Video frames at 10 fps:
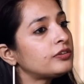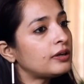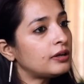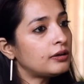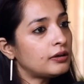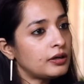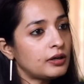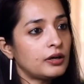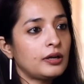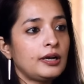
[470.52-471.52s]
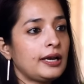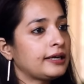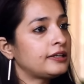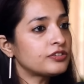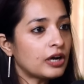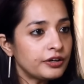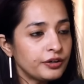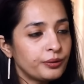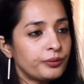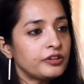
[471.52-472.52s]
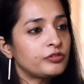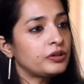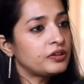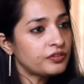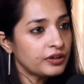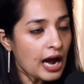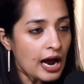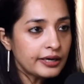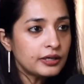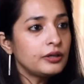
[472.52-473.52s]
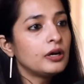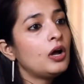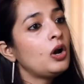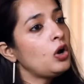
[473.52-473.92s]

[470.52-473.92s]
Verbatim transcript: dis uh, like discontinued it was disregarded